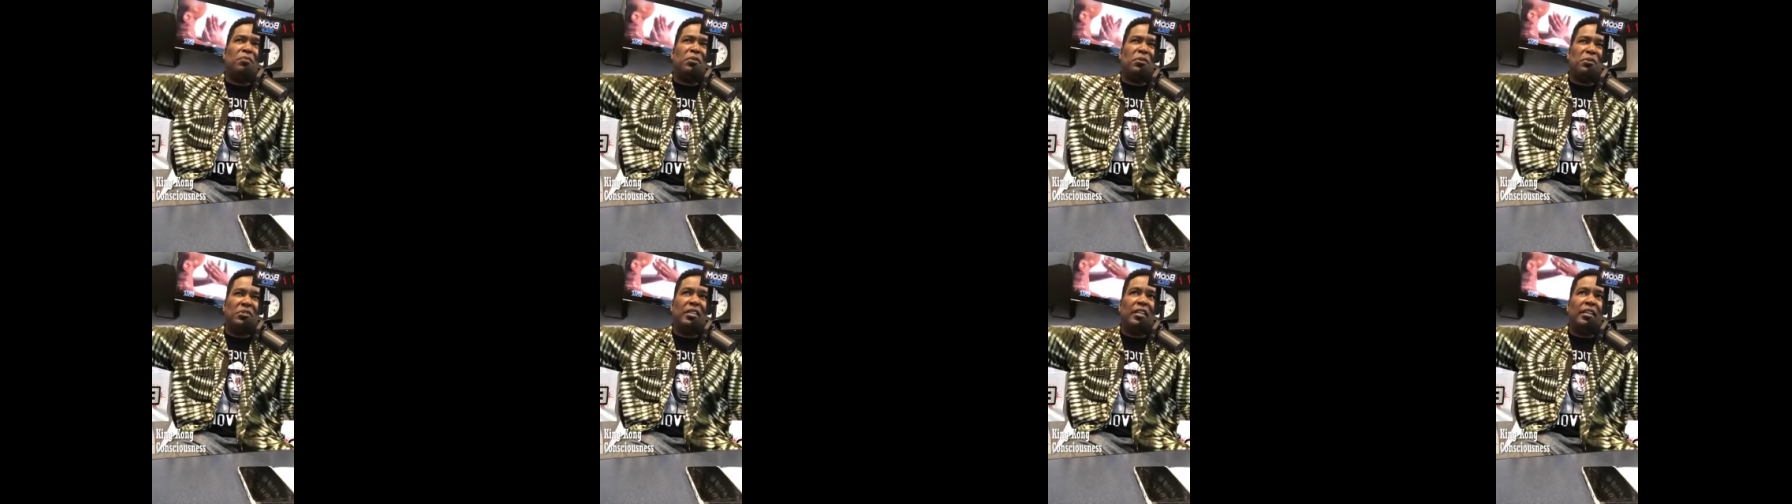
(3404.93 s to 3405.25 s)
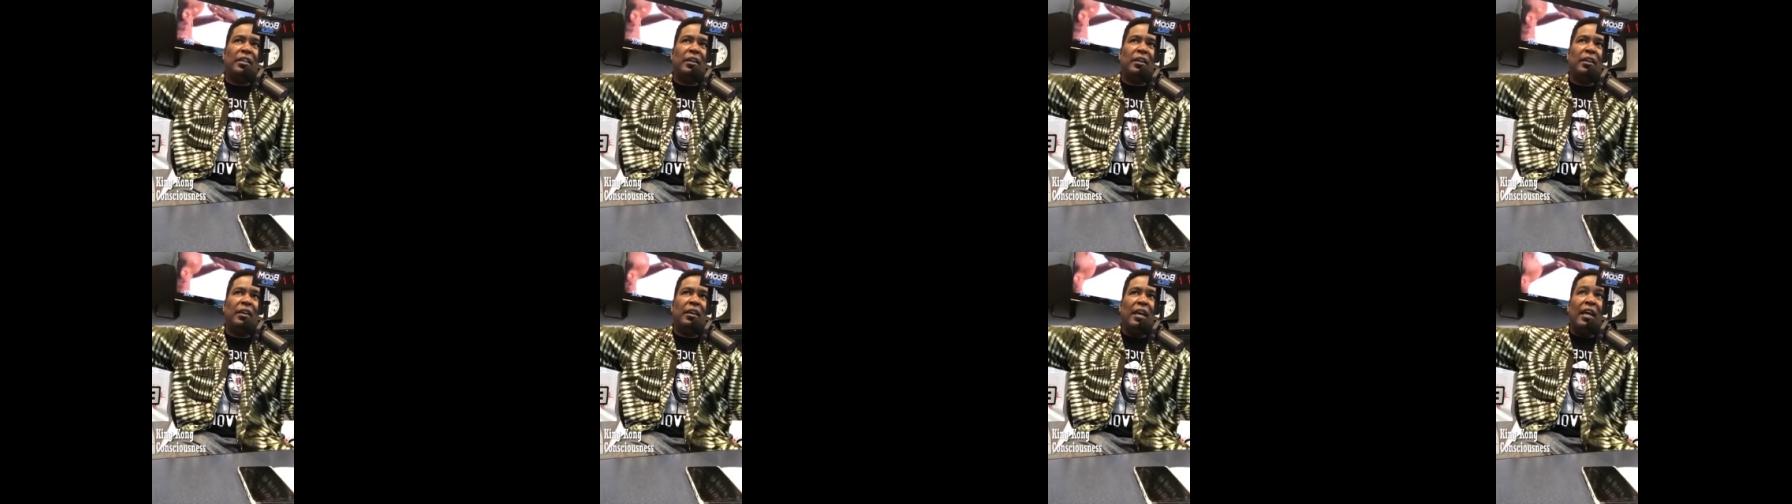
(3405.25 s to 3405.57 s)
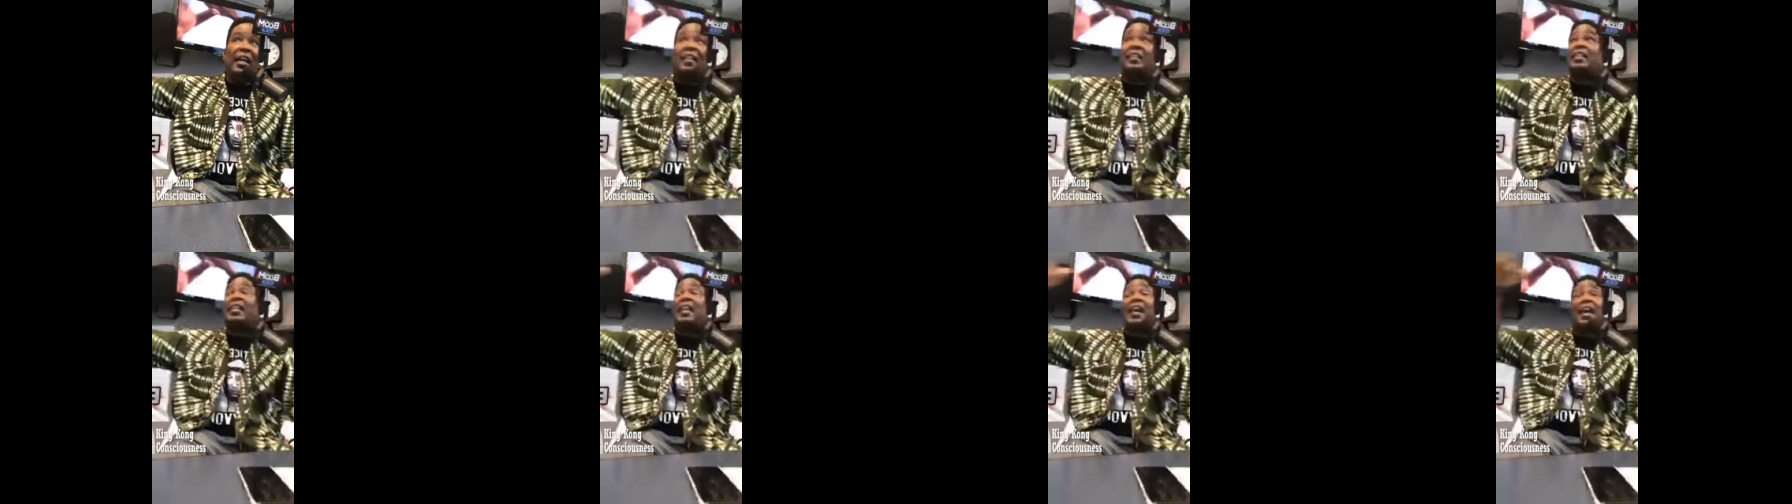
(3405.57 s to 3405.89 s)
You see,
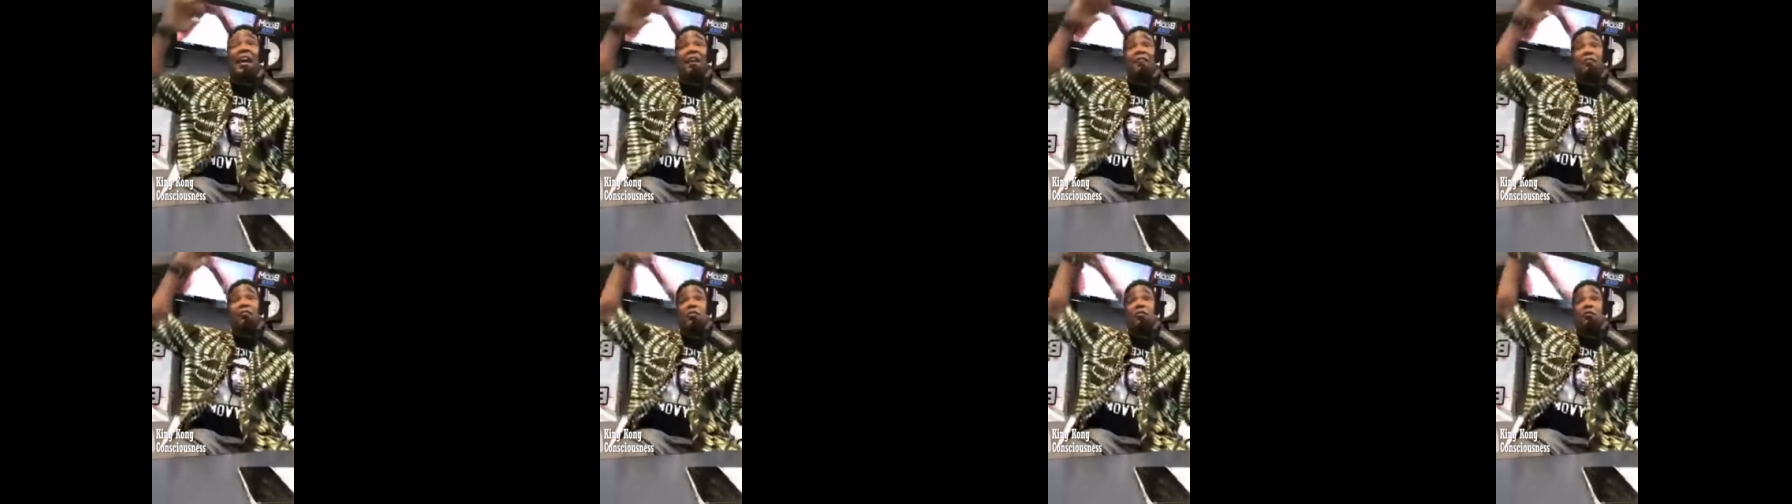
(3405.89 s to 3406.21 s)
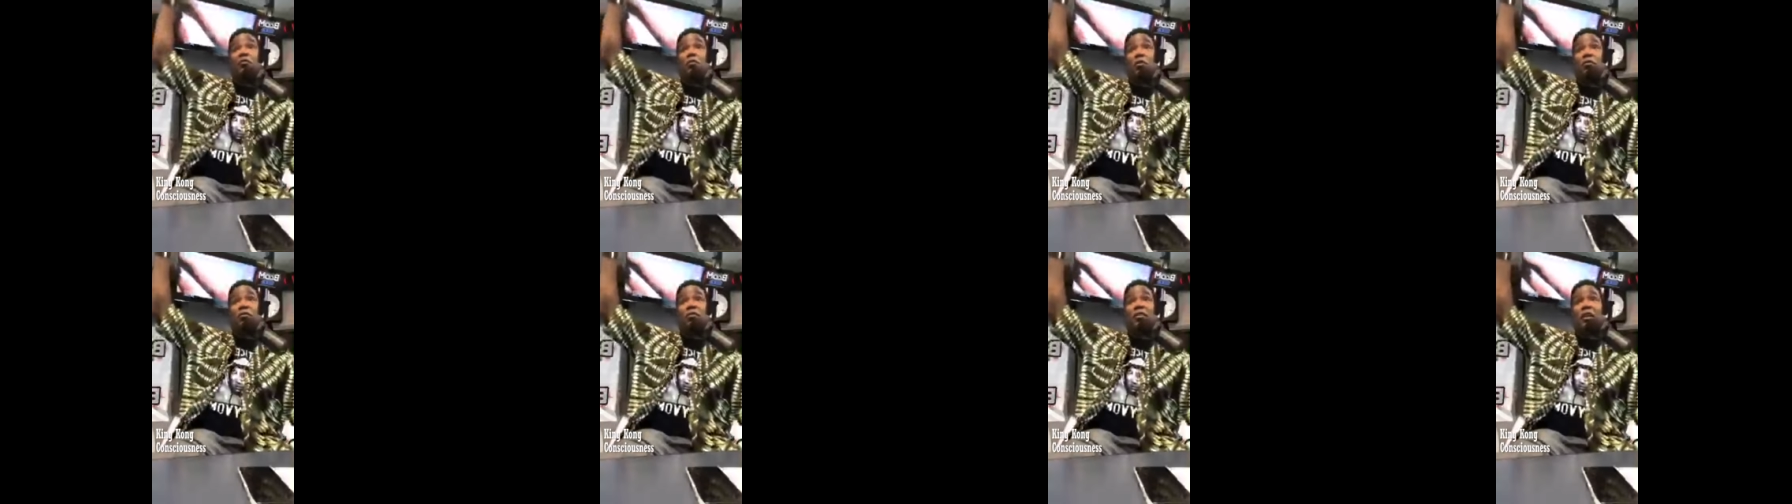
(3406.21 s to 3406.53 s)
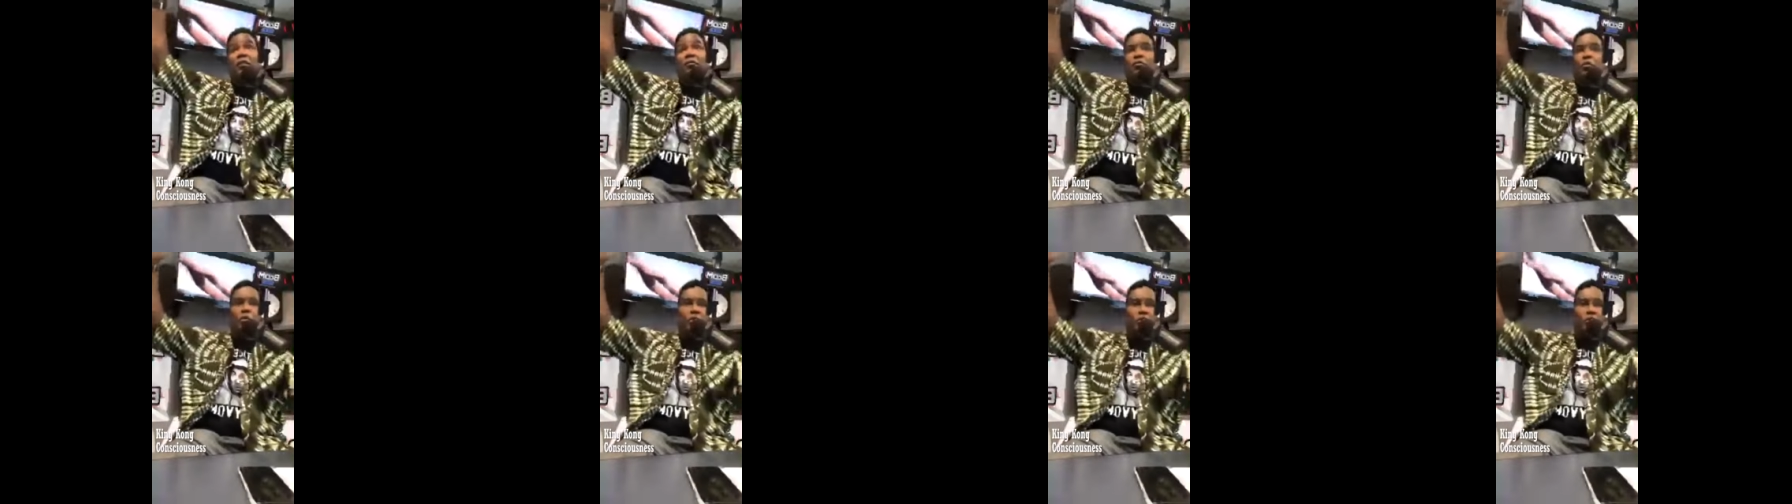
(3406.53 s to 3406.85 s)
and then I have the 4th
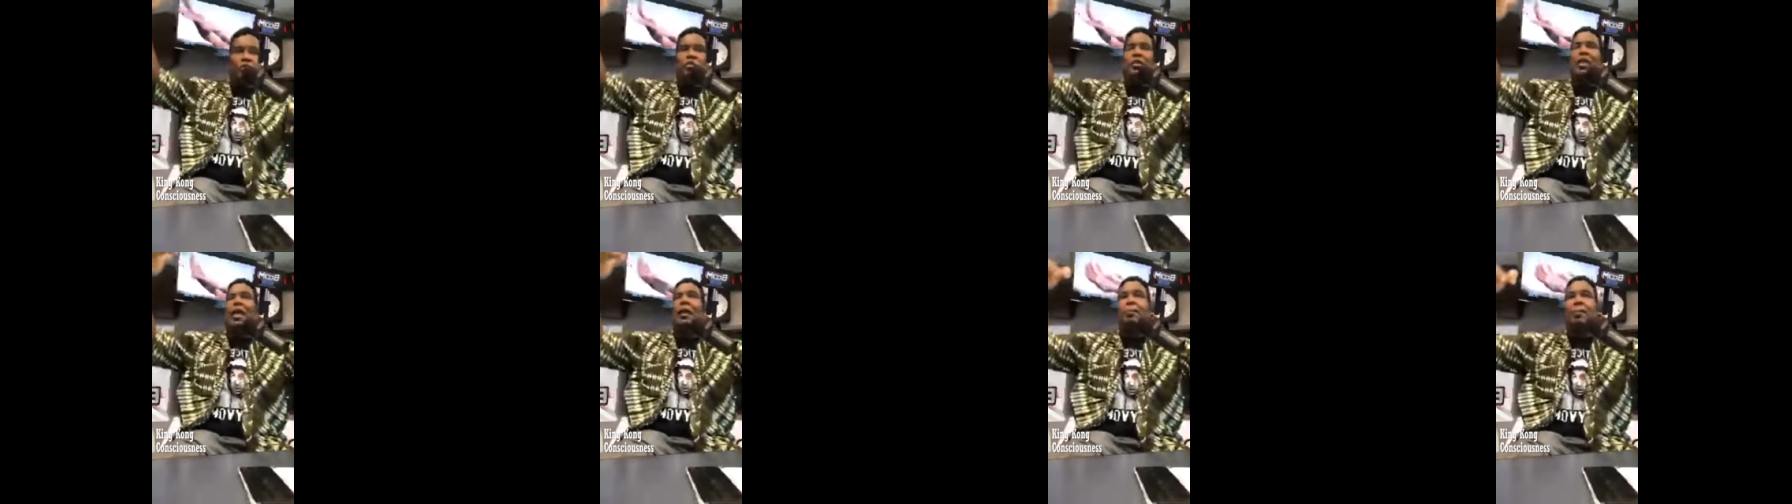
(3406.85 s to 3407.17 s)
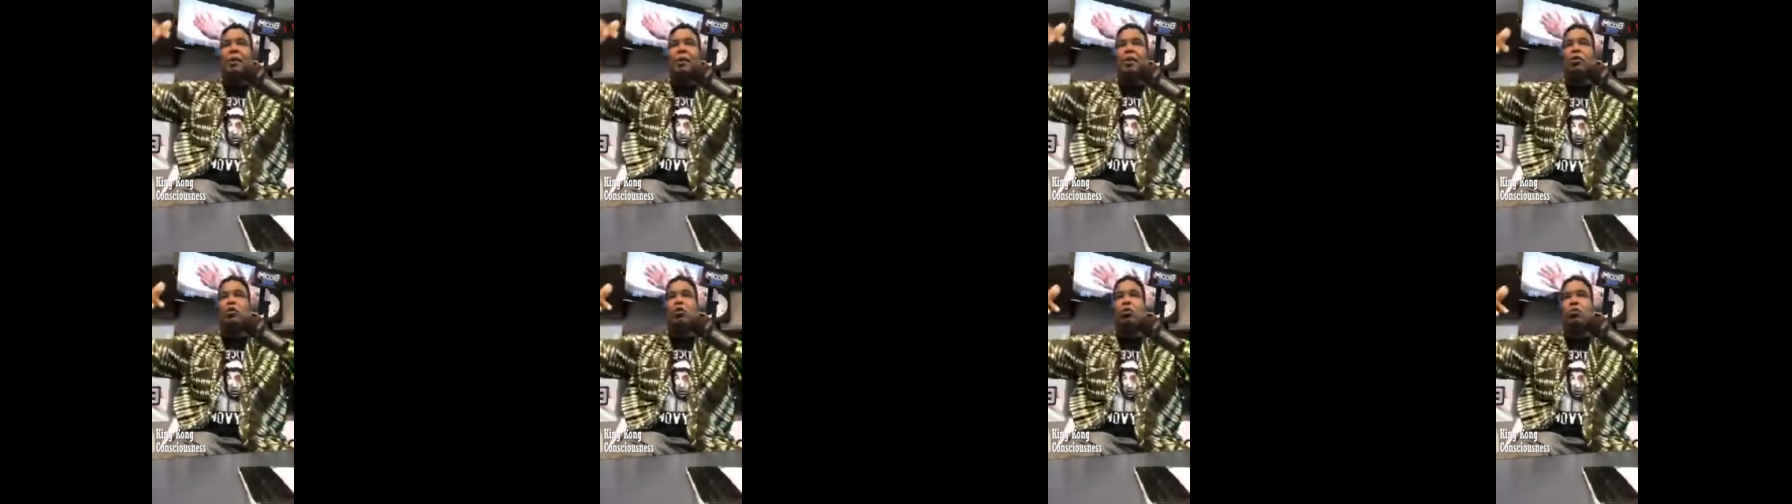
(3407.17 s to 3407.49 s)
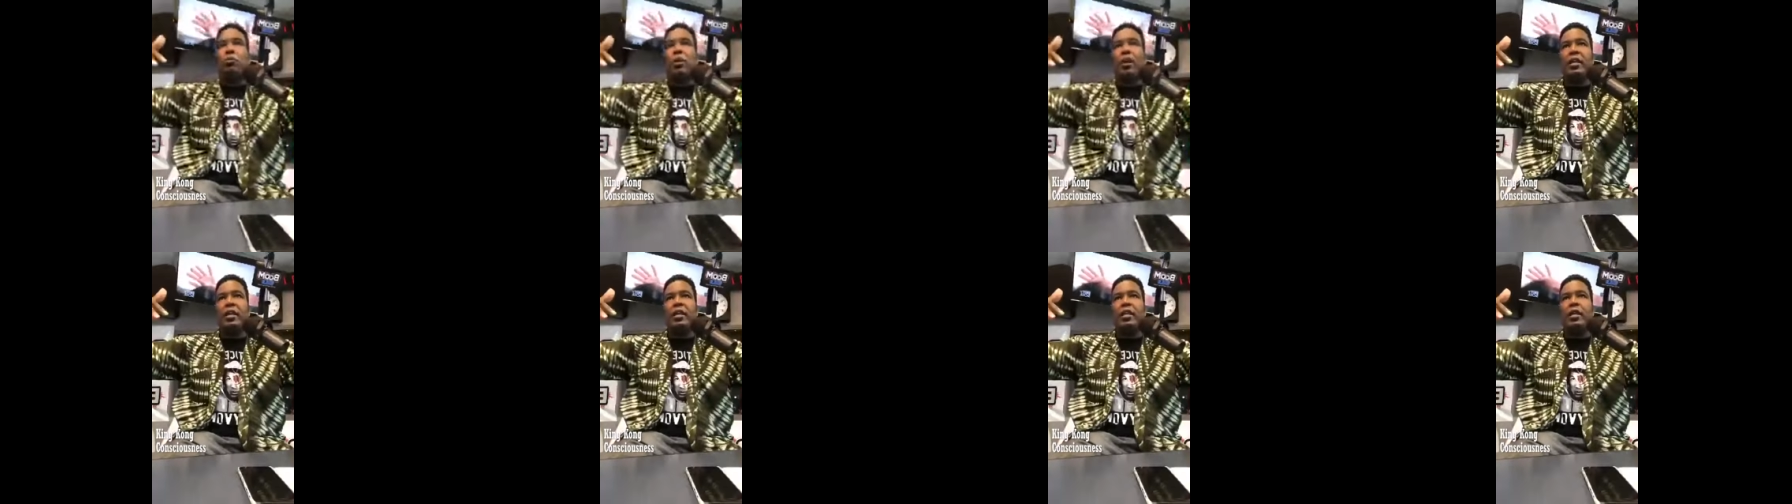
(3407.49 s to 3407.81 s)
level, which is like being
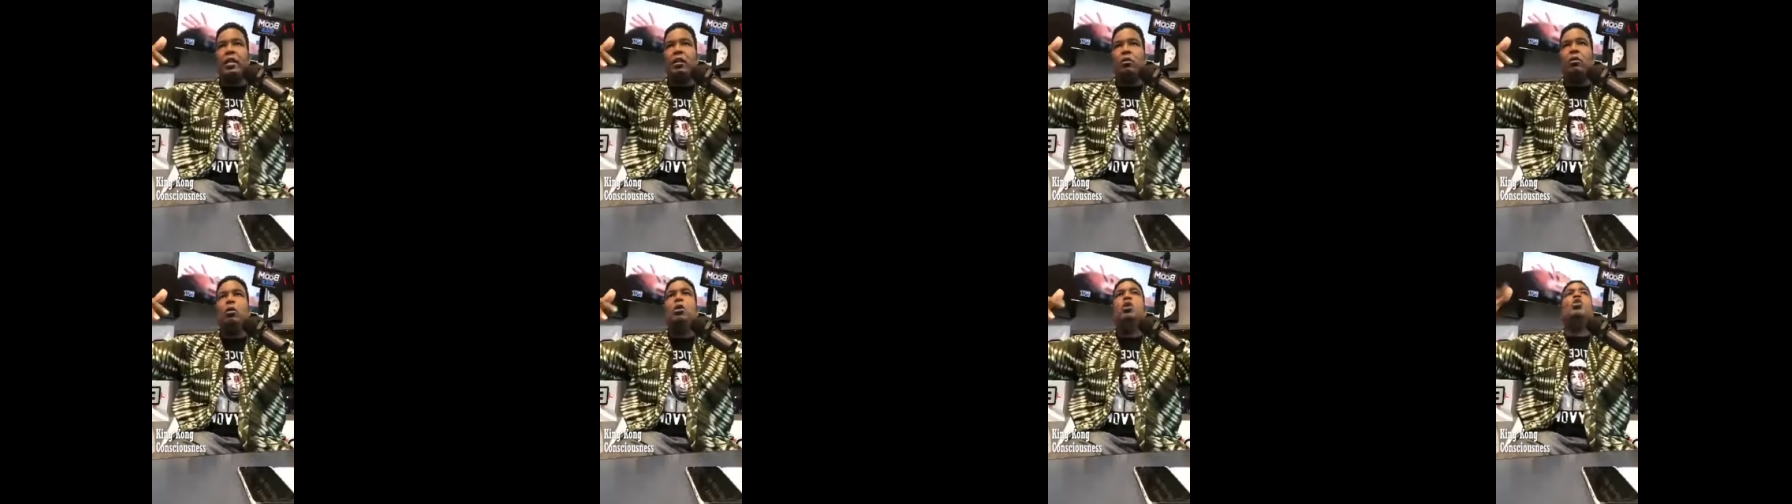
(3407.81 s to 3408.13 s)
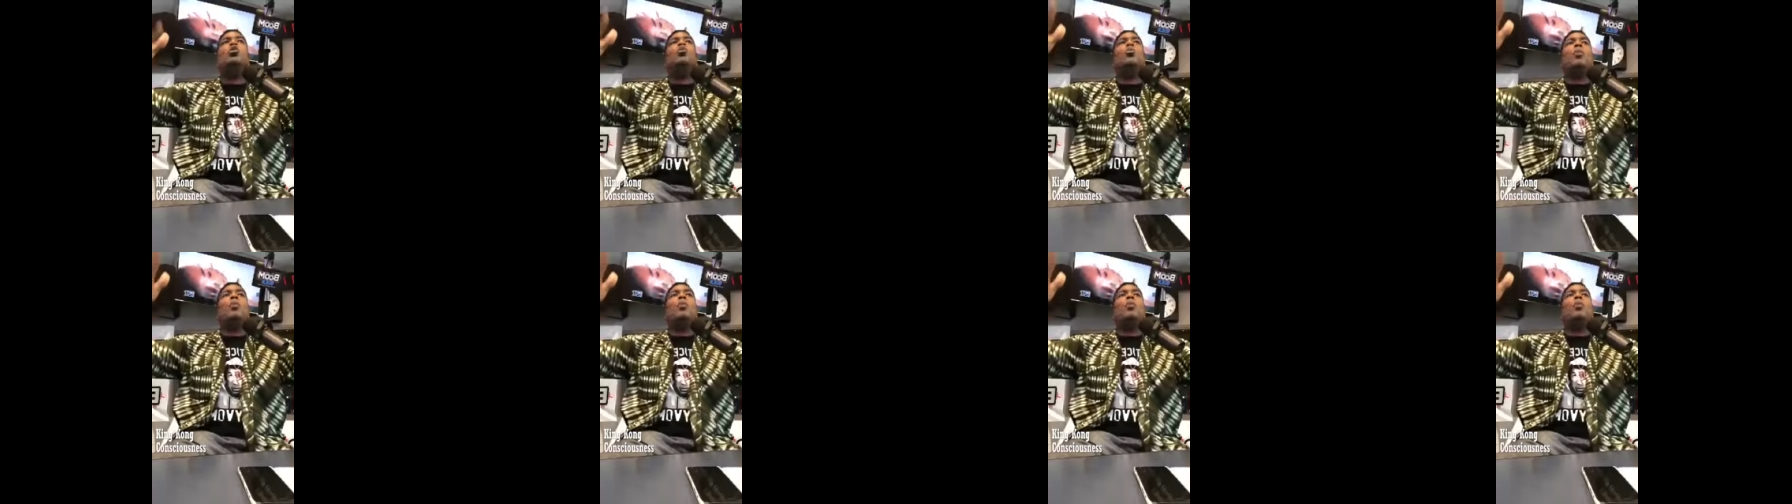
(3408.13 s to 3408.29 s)
on radio,